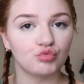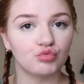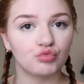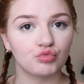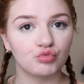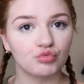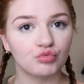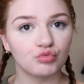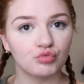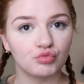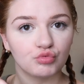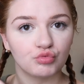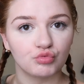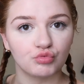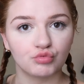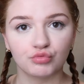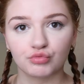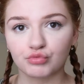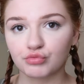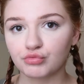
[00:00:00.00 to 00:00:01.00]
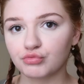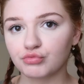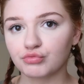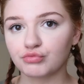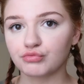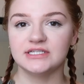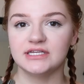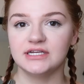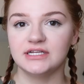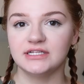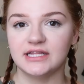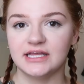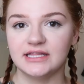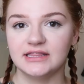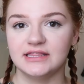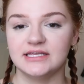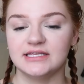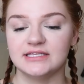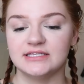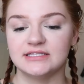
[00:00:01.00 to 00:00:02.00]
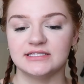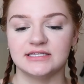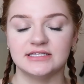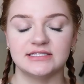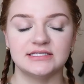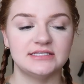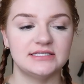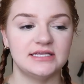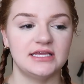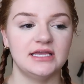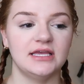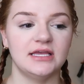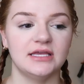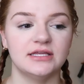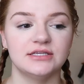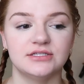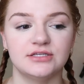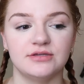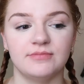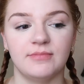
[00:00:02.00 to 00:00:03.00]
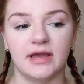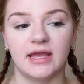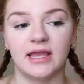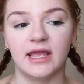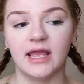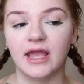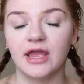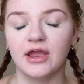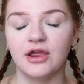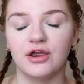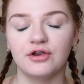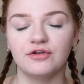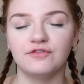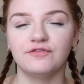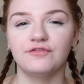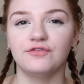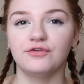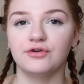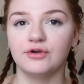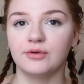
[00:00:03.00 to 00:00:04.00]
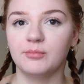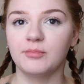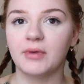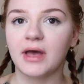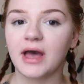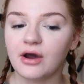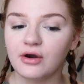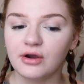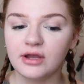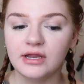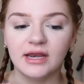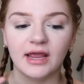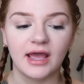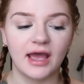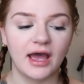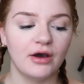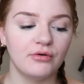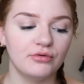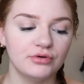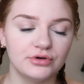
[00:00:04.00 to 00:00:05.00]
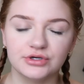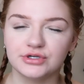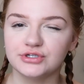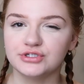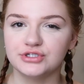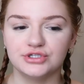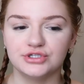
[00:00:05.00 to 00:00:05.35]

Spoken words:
I'm just gonna let this sink into my hair for about an hour or